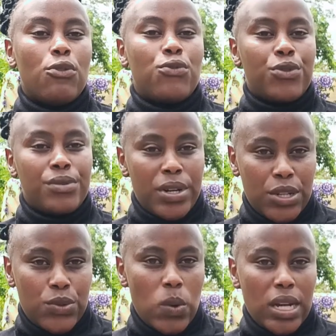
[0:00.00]
of
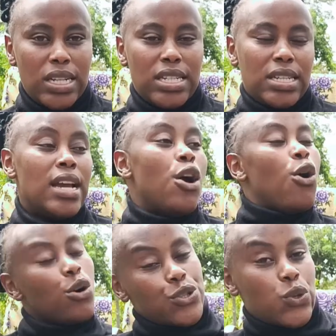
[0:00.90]
great quality
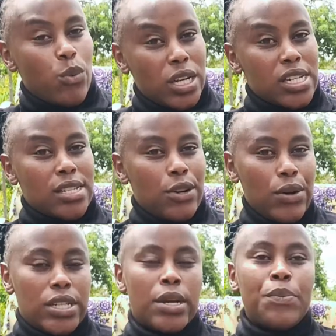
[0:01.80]
also matters a
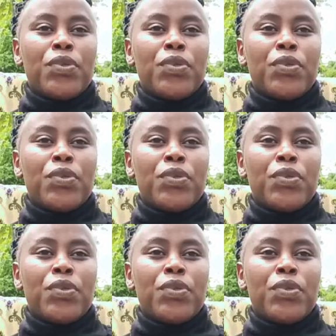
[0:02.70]
lot.